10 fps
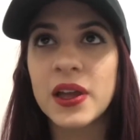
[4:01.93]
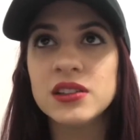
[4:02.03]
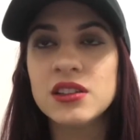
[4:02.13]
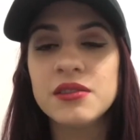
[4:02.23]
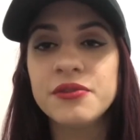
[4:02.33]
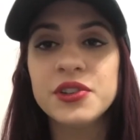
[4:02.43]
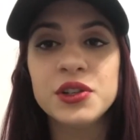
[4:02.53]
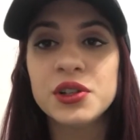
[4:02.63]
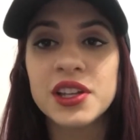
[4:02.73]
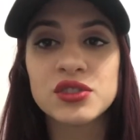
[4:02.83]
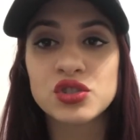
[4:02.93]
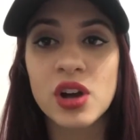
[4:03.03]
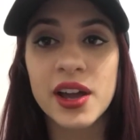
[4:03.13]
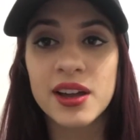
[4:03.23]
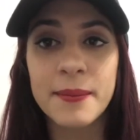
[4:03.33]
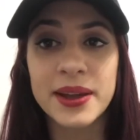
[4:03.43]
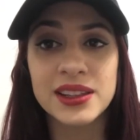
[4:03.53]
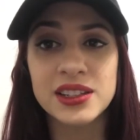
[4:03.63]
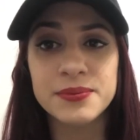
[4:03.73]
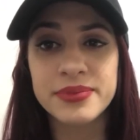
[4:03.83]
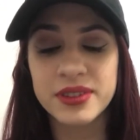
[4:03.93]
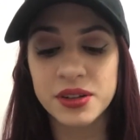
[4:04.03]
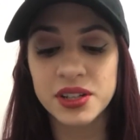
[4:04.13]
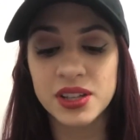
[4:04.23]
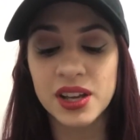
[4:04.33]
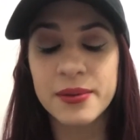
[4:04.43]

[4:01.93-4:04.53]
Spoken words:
It doesn't feel like drying on my lips or anything.